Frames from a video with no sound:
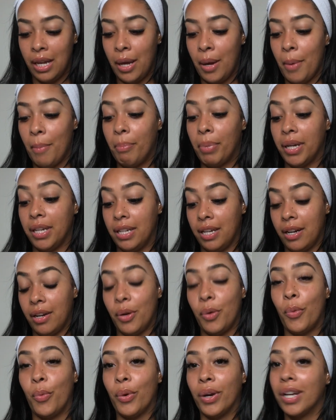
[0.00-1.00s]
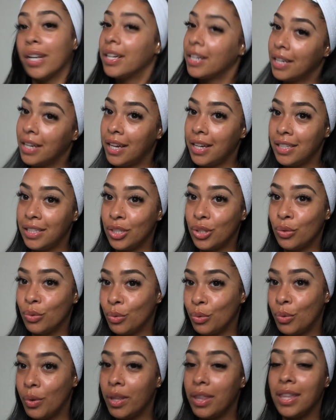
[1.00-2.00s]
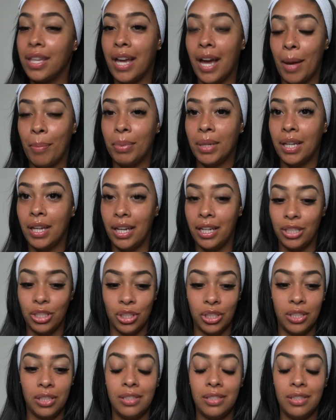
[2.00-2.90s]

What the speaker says: But yeah, we're gonna get into the application.